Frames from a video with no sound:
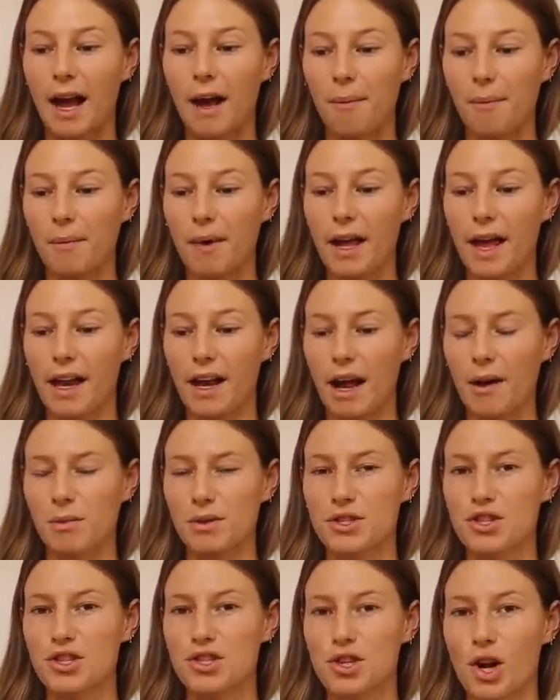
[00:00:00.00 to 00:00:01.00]
Um, and I
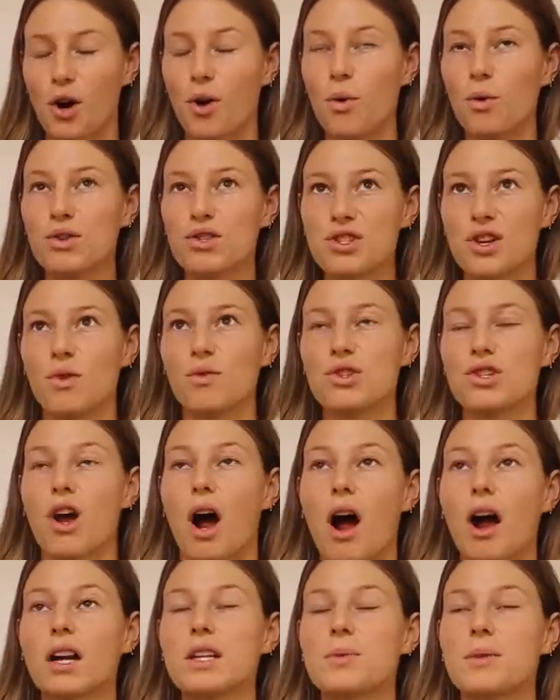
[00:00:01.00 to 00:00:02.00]
was so, so
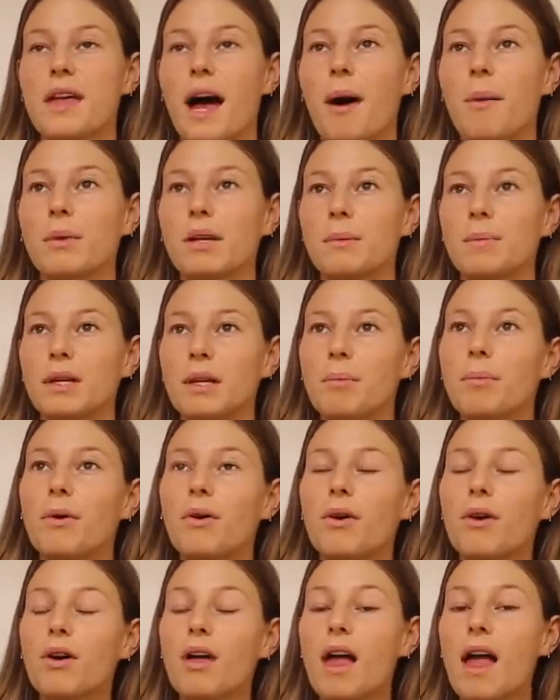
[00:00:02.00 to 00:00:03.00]
shocked with how many
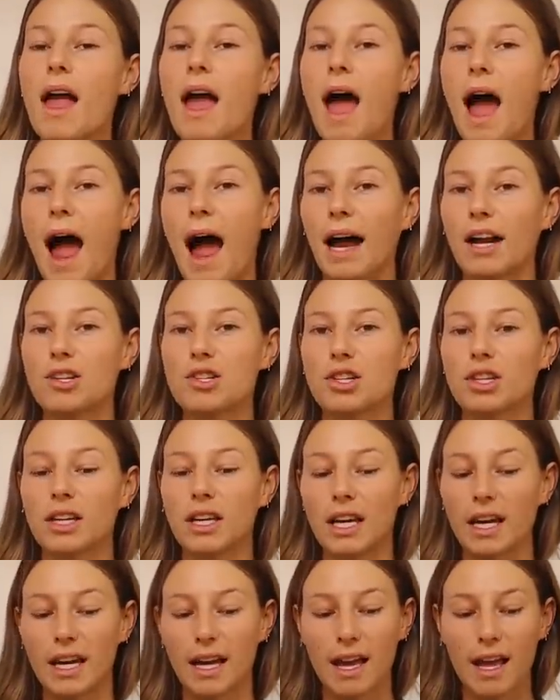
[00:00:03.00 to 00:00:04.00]
people
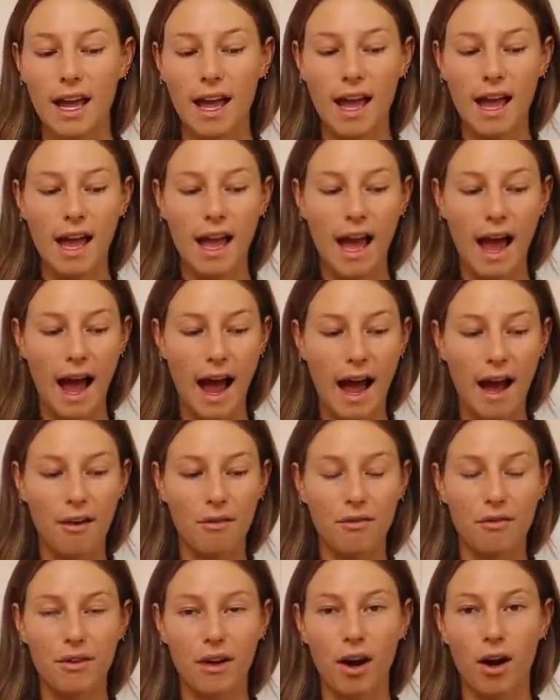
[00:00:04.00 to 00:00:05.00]
actually
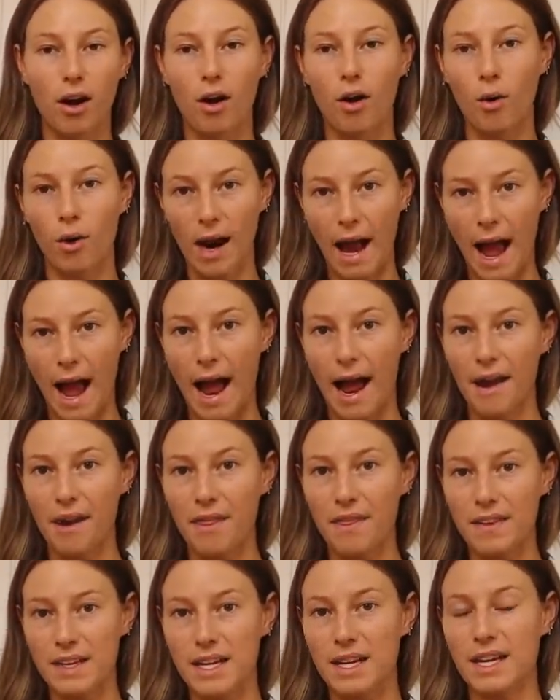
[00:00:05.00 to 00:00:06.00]
have or
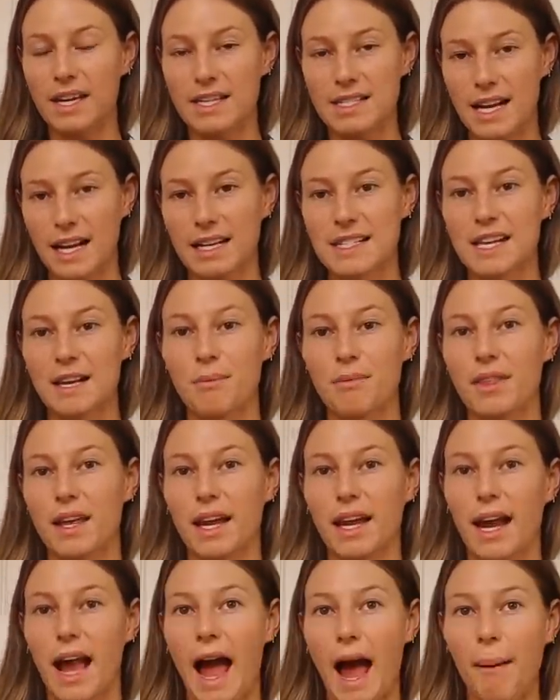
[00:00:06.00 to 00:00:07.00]
had the exact same
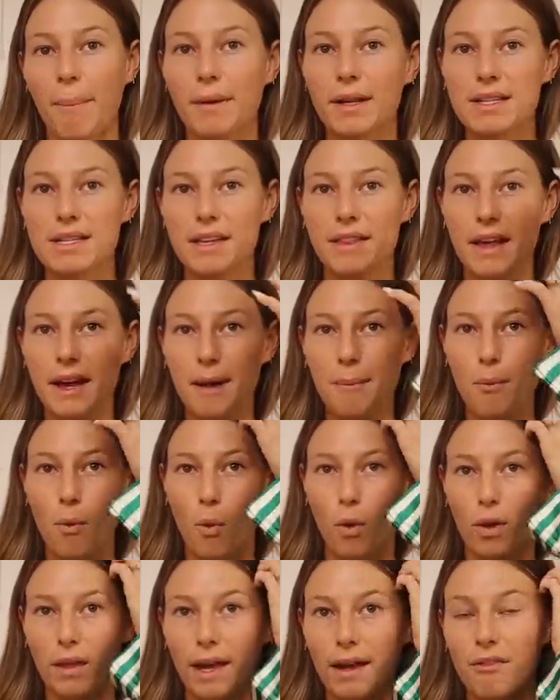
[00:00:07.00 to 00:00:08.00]
thing happen to them
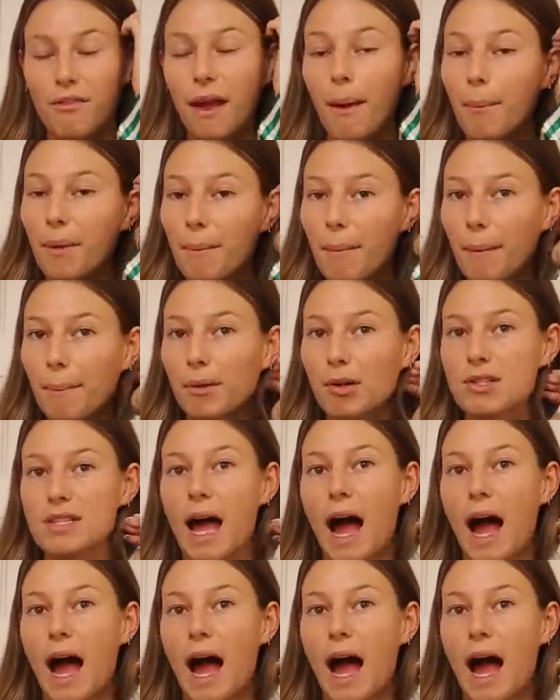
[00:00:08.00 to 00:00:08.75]
or like family members.